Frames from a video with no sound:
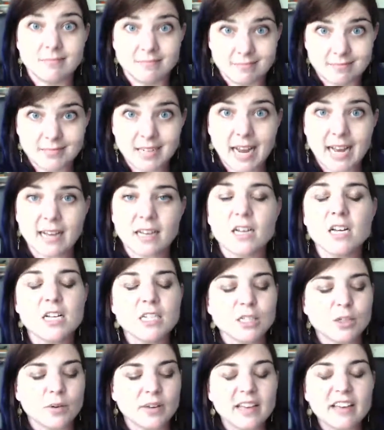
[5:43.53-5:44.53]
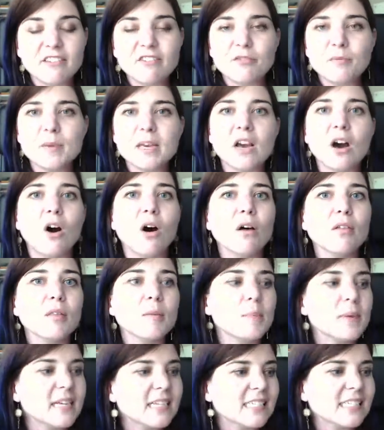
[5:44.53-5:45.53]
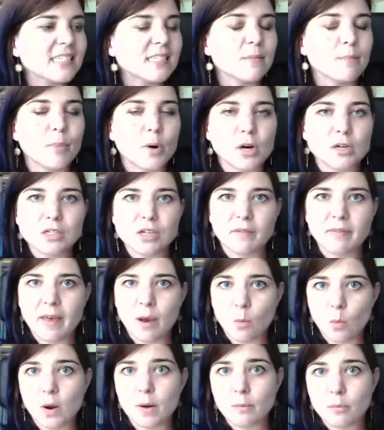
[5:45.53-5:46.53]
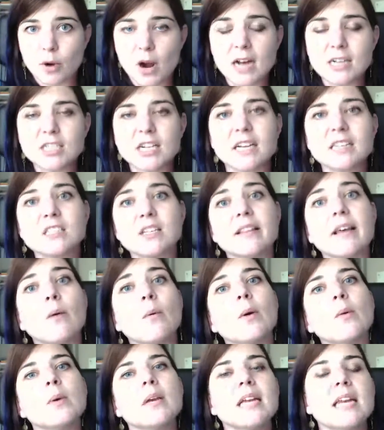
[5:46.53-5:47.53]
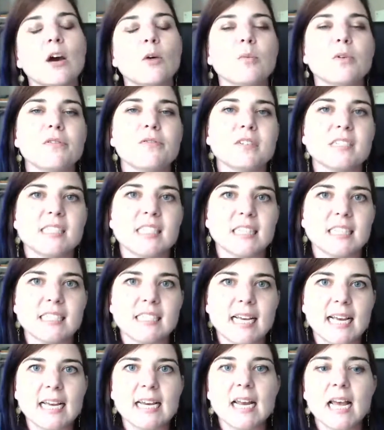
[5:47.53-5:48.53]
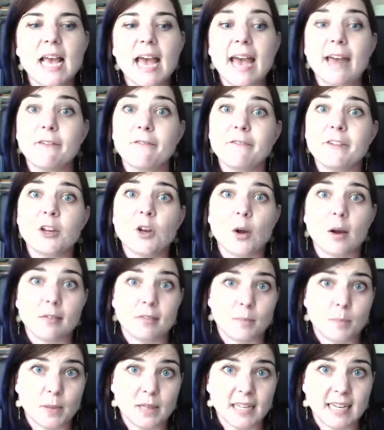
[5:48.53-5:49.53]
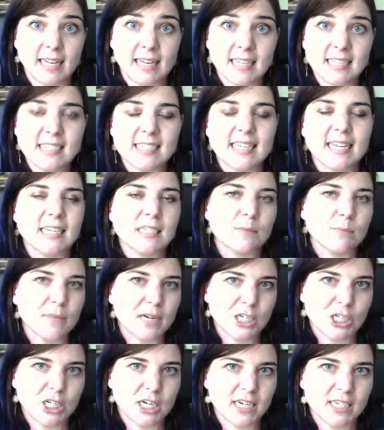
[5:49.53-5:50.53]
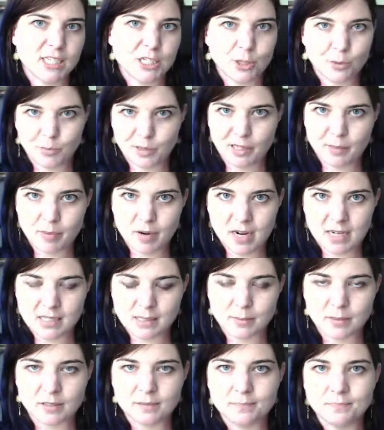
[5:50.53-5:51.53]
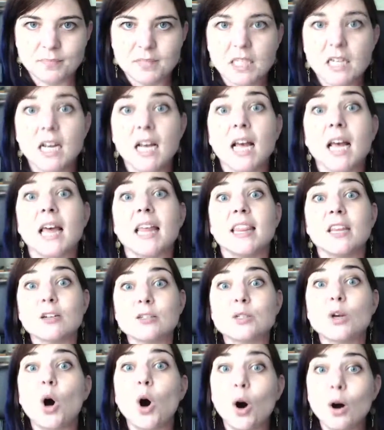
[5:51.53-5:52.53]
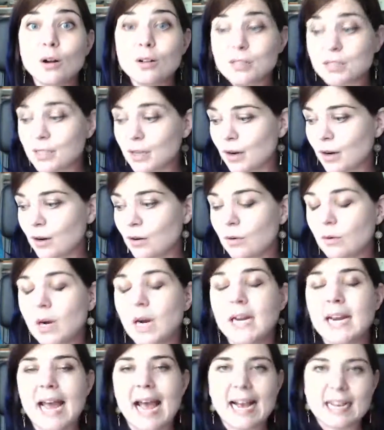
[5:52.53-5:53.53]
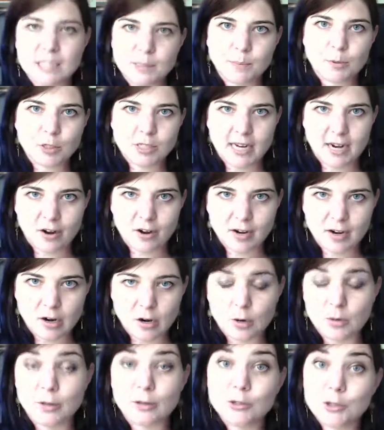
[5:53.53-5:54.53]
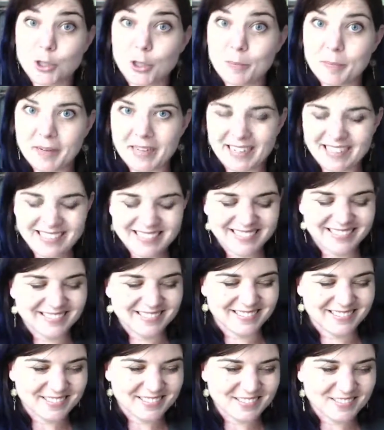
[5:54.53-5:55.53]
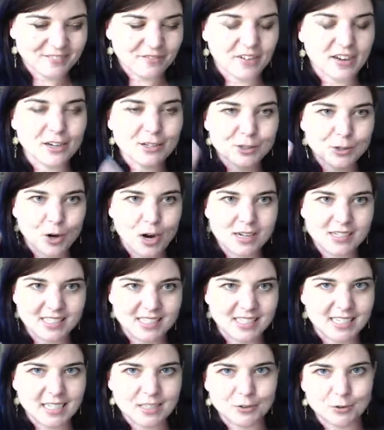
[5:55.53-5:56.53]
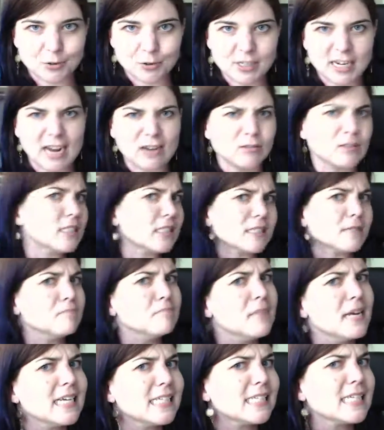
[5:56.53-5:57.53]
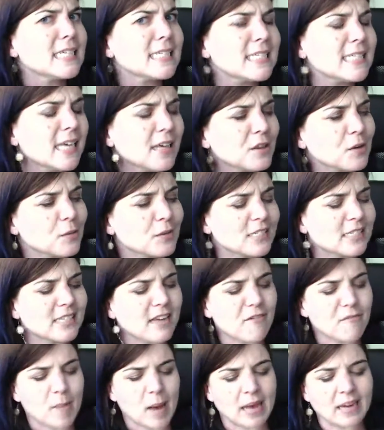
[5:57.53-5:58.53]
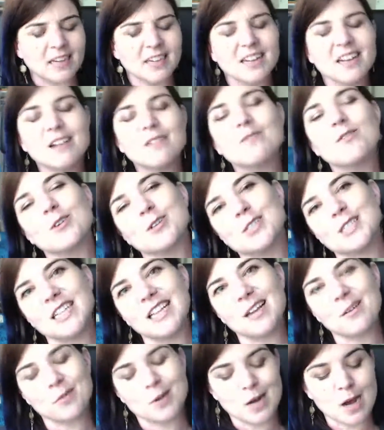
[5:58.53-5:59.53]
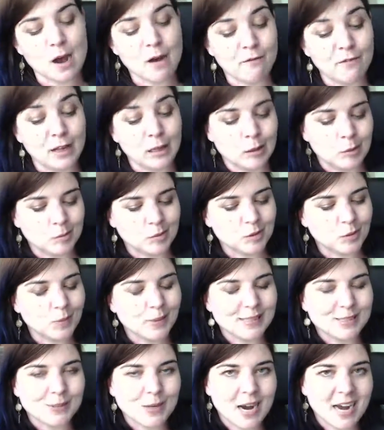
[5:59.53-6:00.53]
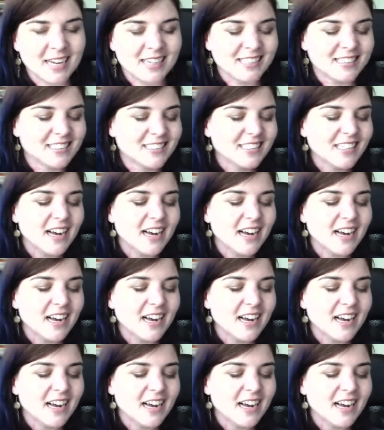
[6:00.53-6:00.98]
Okay? So give me all the pieces and parts on that one project so that way we can help you facilitate and figure out the plan to get as much done as humanly possible. There's also an expert area, or there should be. Fingers crossed this next retreat house is amazing as the other ones have been. Fortunately, they were not available. We tried.